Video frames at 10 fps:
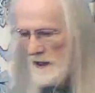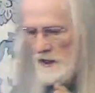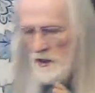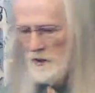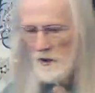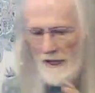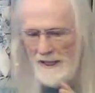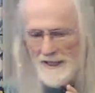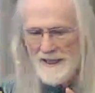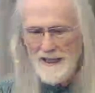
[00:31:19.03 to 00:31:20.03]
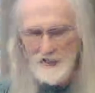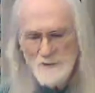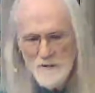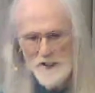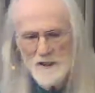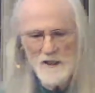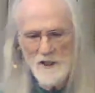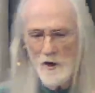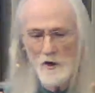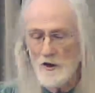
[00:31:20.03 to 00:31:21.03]
your engagement
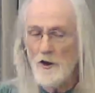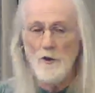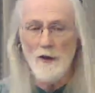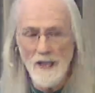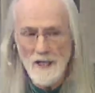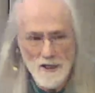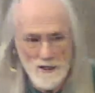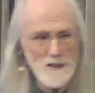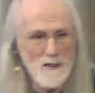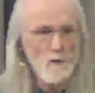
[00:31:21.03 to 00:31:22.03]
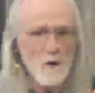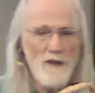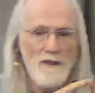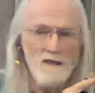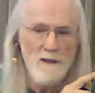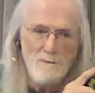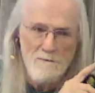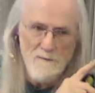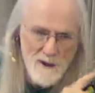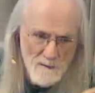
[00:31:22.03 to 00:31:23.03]
or your relationship with
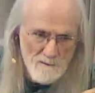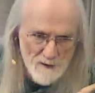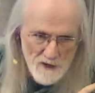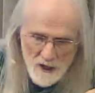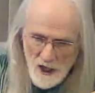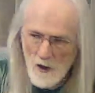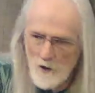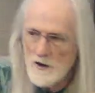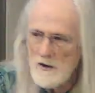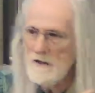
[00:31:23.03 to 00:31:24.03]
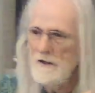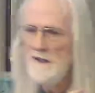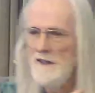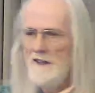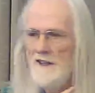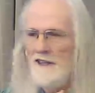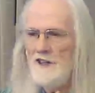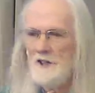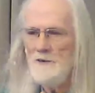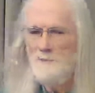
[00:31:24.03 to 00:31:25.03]
the coach
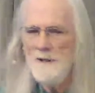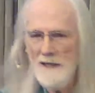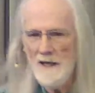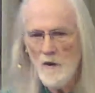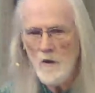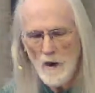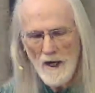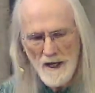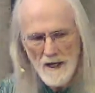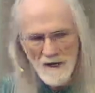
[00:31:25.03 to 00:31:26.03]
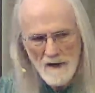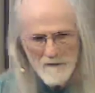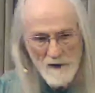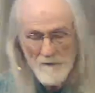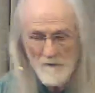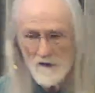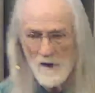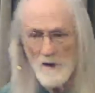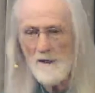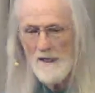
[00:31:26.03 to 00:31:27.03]
to be a way of
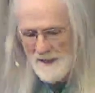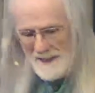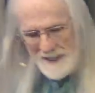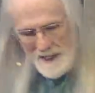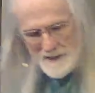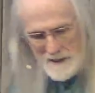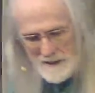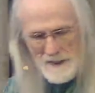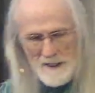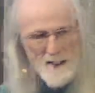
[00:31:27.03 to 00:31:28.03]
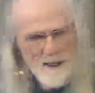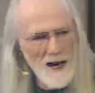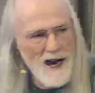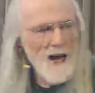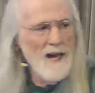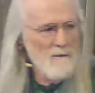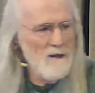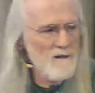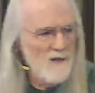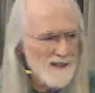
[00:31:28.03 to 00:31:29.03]
affirming that, yes, indeed, I am
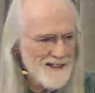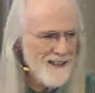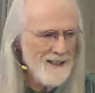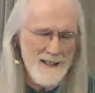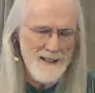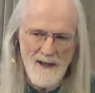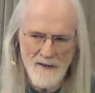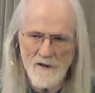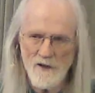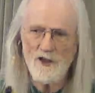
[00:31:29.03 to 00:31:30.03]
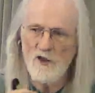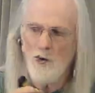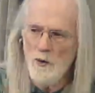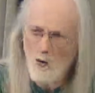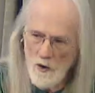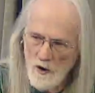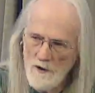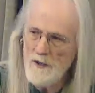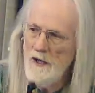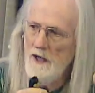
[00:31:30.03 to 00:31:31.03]
investing the effort towards
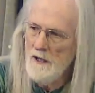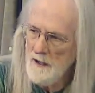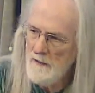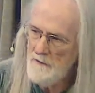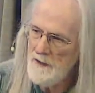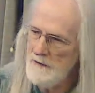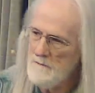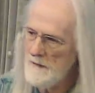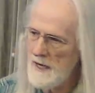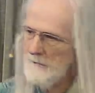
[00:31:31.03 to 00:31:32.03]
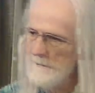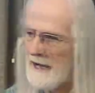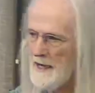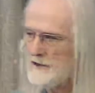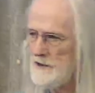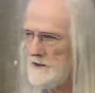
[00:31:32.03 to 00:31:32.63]
living my passion.